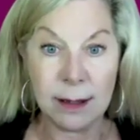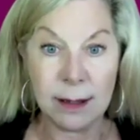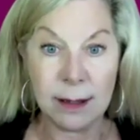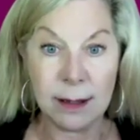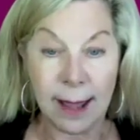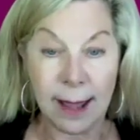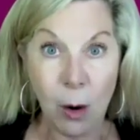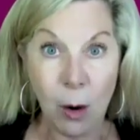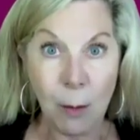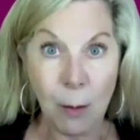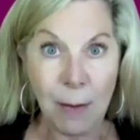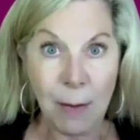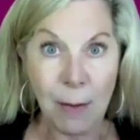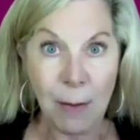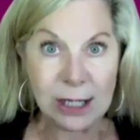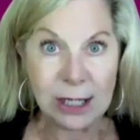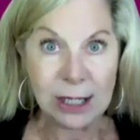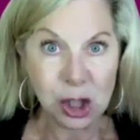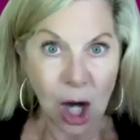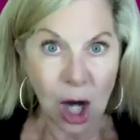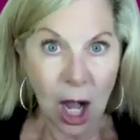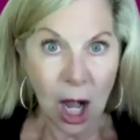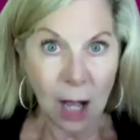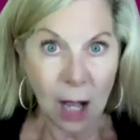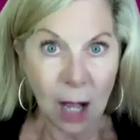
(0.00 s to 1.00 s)
Now
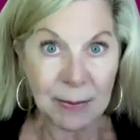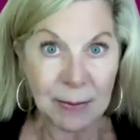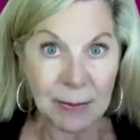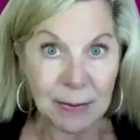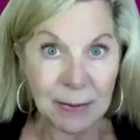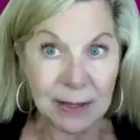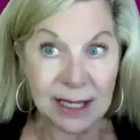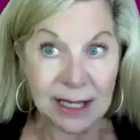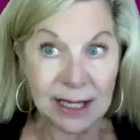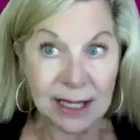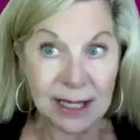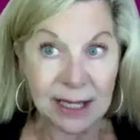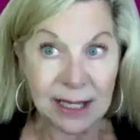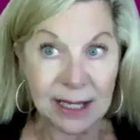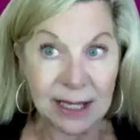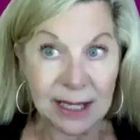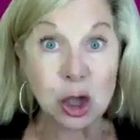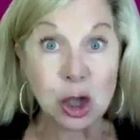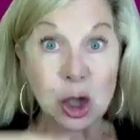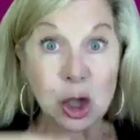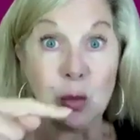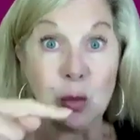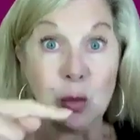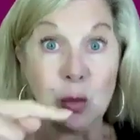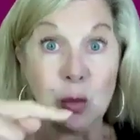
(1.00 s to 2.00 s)
my job is
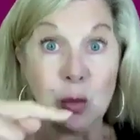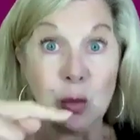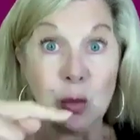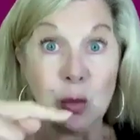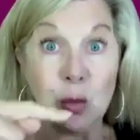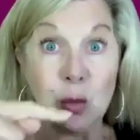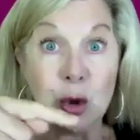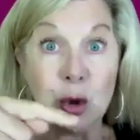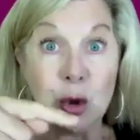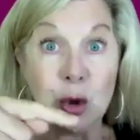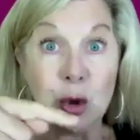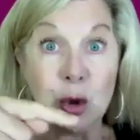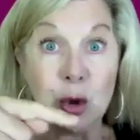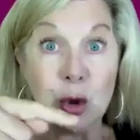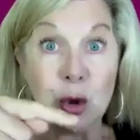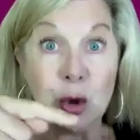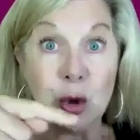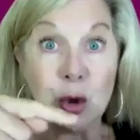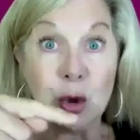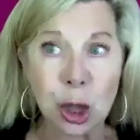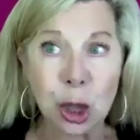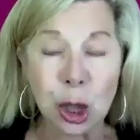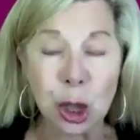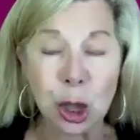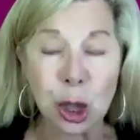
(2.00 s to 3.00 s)
to
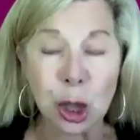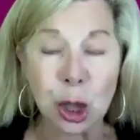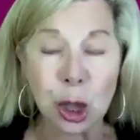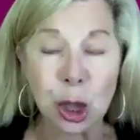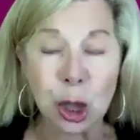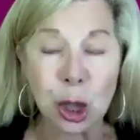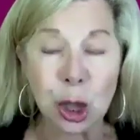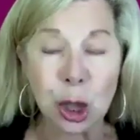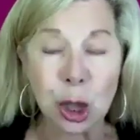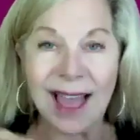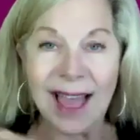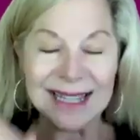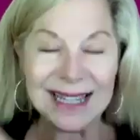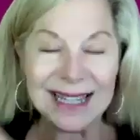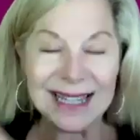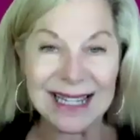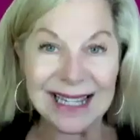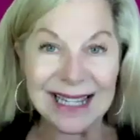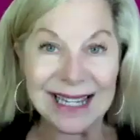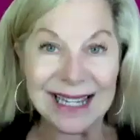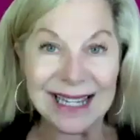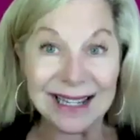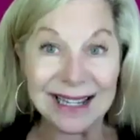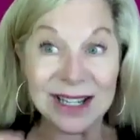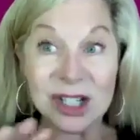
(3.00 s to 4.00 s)
nurture that
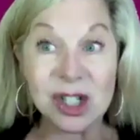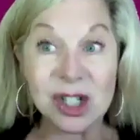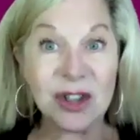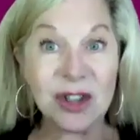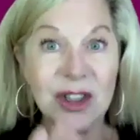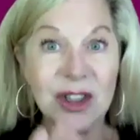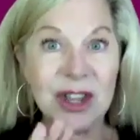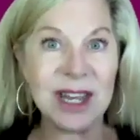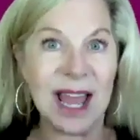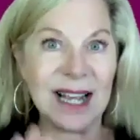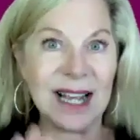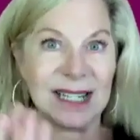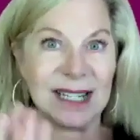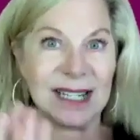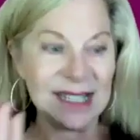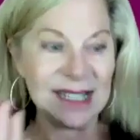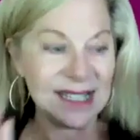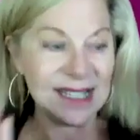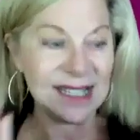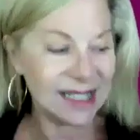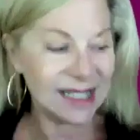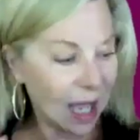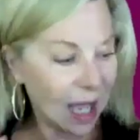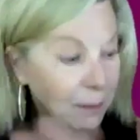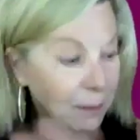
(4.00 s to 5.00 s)
lead to the
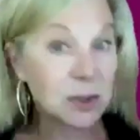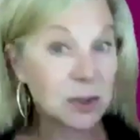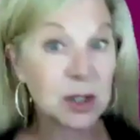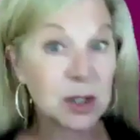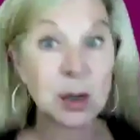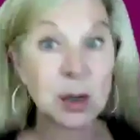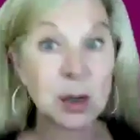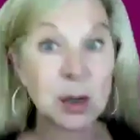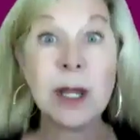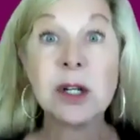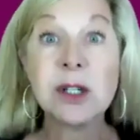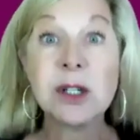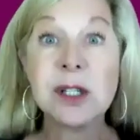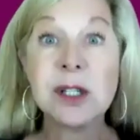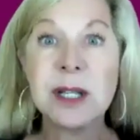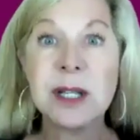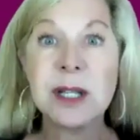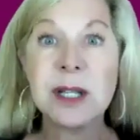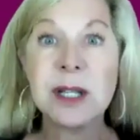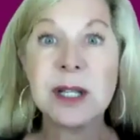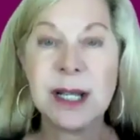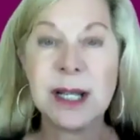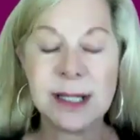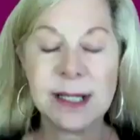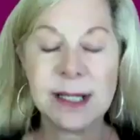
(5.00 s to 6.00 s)
next step. So
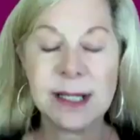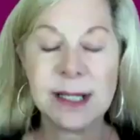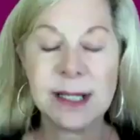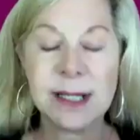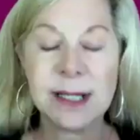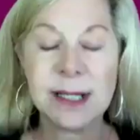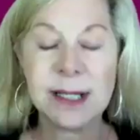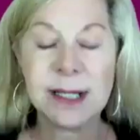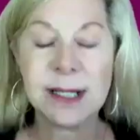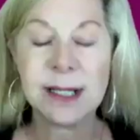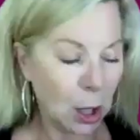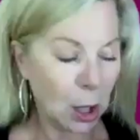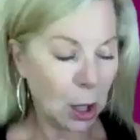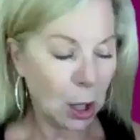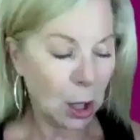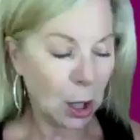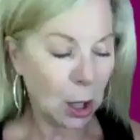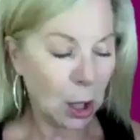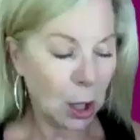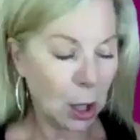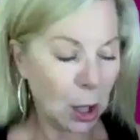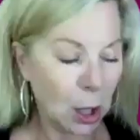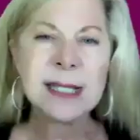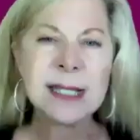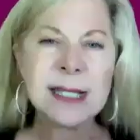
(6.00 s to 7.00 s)
here's an example.
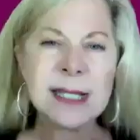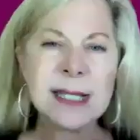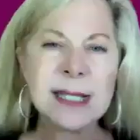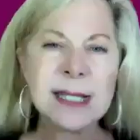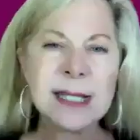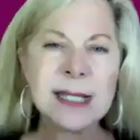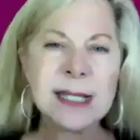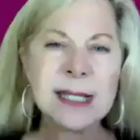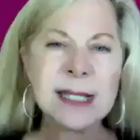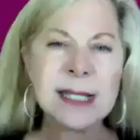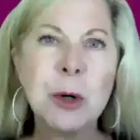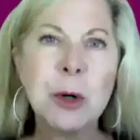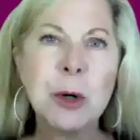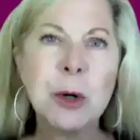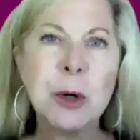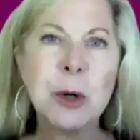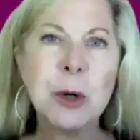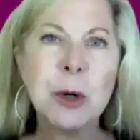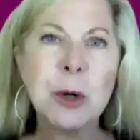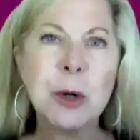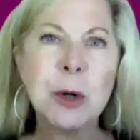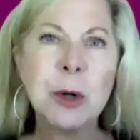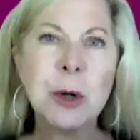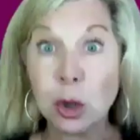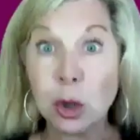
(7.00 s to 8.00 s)
So let's say you're
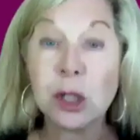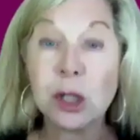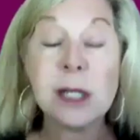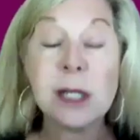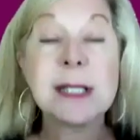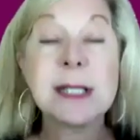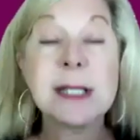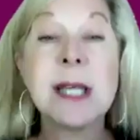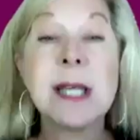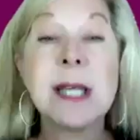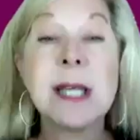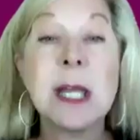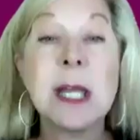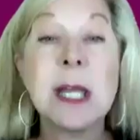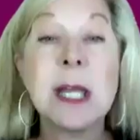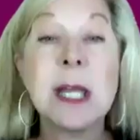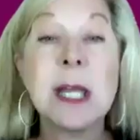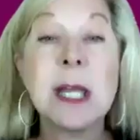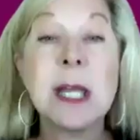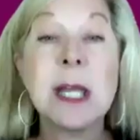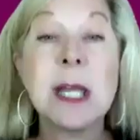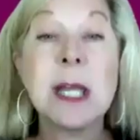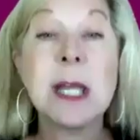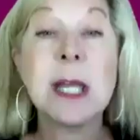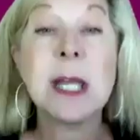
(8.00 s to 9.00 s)
a
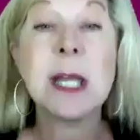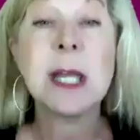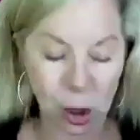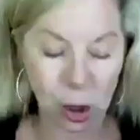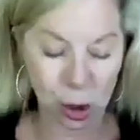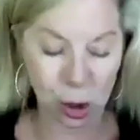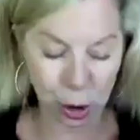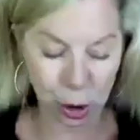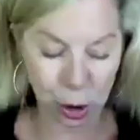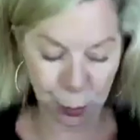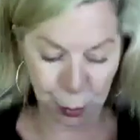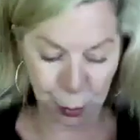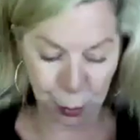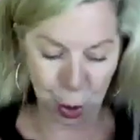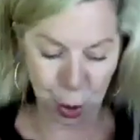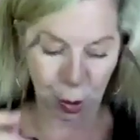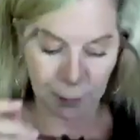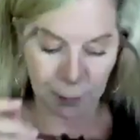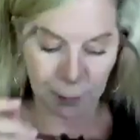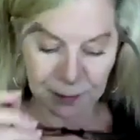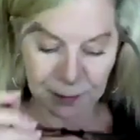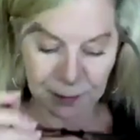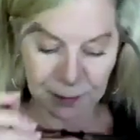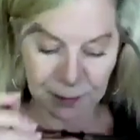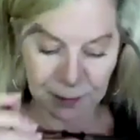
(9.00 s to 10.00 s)
wellness
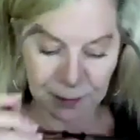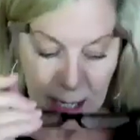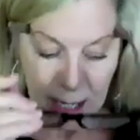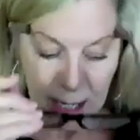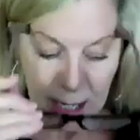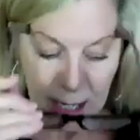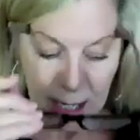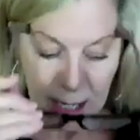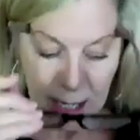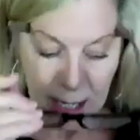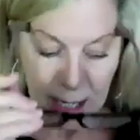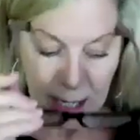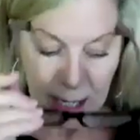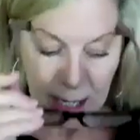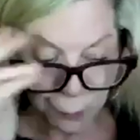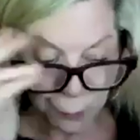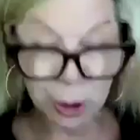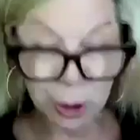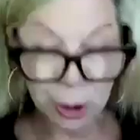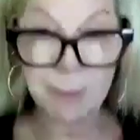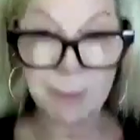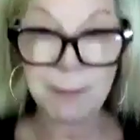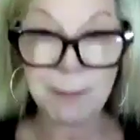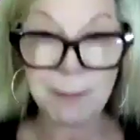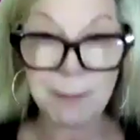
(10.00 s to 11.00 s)
entrepreneur and you
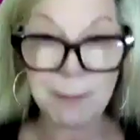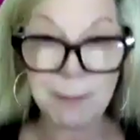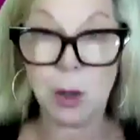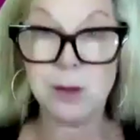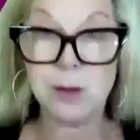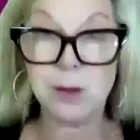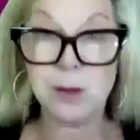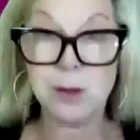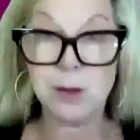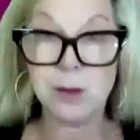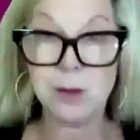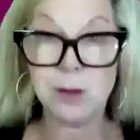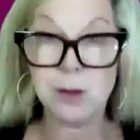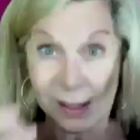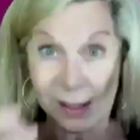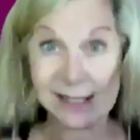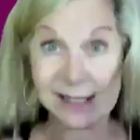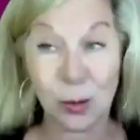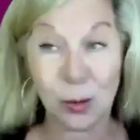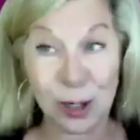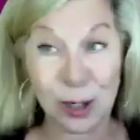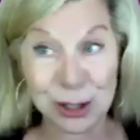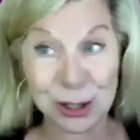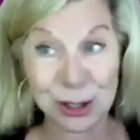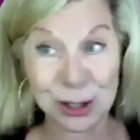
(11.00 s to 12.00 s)
put a post out and you
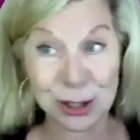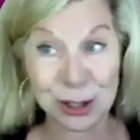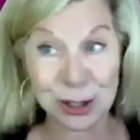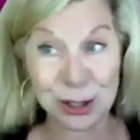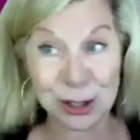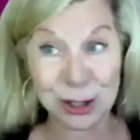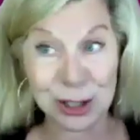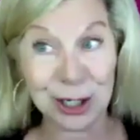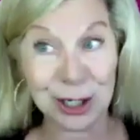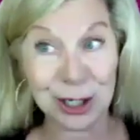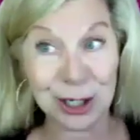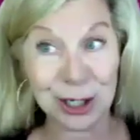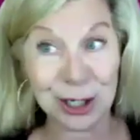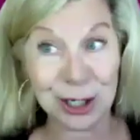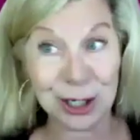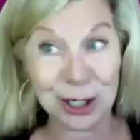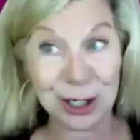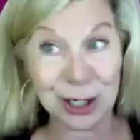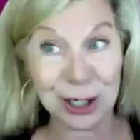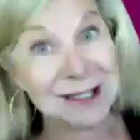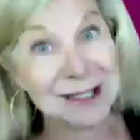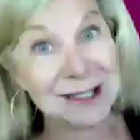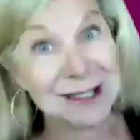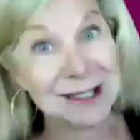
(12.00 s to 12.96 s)
asked a question, because remember I